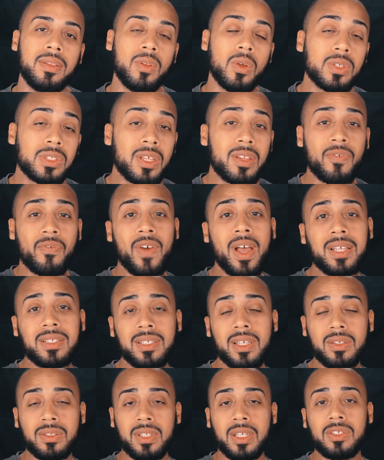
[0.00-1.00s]
Those are the fat
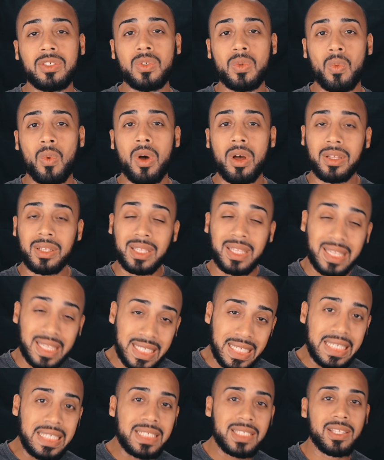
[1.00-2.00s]
cells that you want
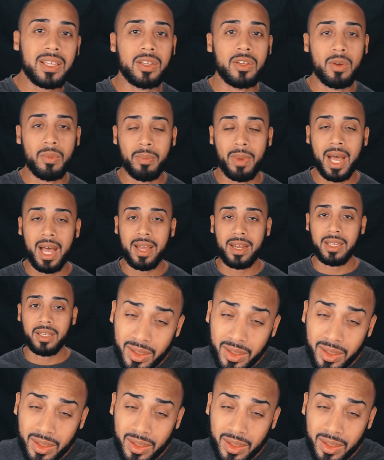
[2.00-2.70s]
least in your body.